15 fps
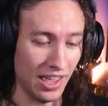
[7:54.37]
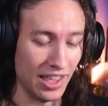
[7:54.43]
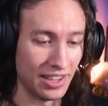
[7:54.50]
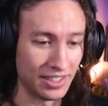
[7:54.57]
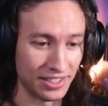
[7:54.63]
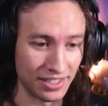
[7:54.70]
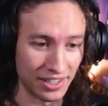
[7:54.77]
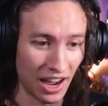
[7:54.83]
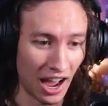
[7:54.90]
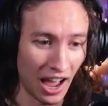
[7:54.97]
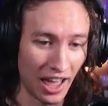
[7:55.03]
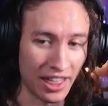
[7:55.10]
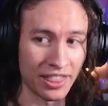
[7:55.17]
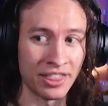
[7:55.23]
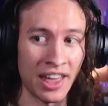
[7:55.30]
is
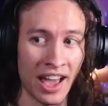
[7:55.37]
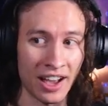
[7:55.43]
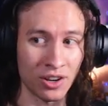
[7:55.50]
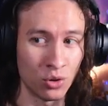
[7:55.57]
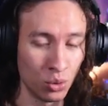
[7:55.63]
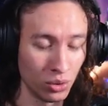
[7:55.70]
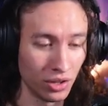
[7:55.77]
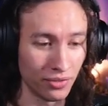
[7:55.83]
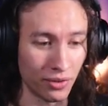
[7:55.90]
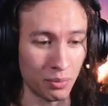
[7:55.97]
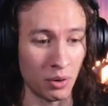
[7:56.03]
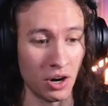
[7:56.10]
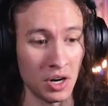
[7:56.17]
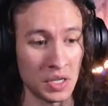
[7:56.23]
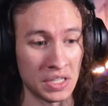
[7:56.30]
not that cool of a
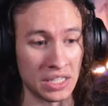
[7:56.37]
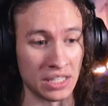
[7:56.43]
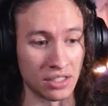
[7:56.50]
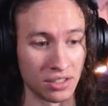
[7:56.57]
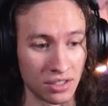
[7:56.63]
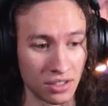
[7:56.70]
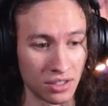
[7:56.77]
person.